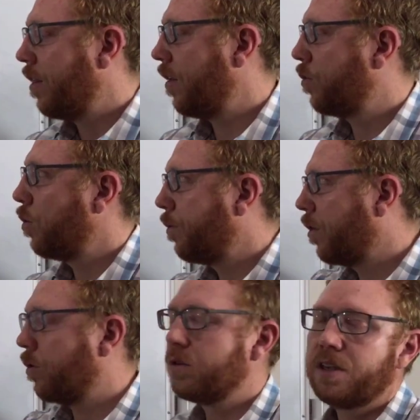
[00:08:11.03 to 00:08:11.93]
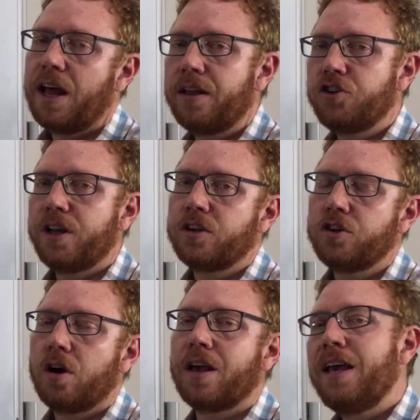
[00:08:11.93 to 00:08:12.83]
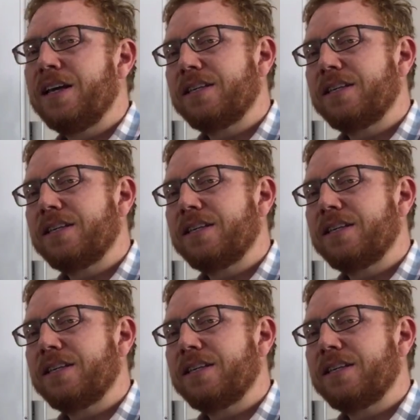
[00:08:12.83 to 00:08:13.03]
this would cause cardiogenic shock,